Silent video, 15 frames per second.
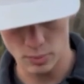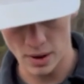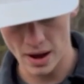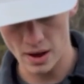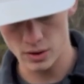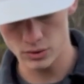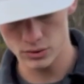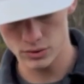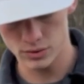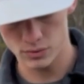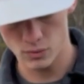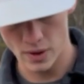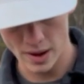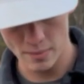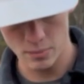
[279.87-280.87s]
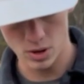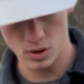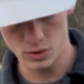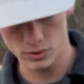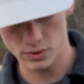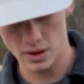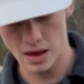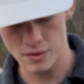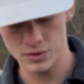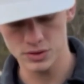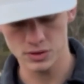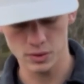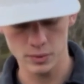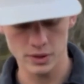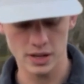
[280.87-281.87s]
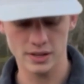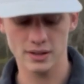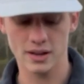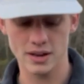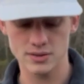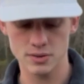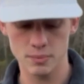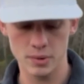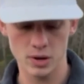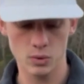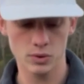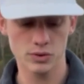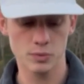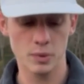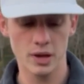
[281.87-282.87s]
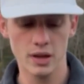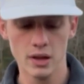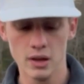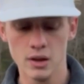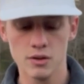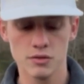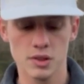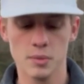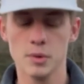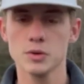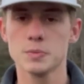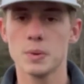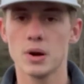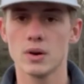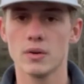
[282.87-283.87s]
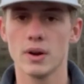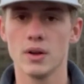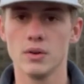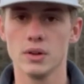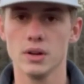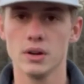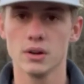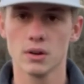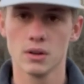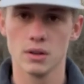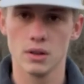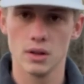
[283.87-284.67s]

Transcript: browns, rainbows. Obviously, we'd like to catch some big ones, but for the most part around here,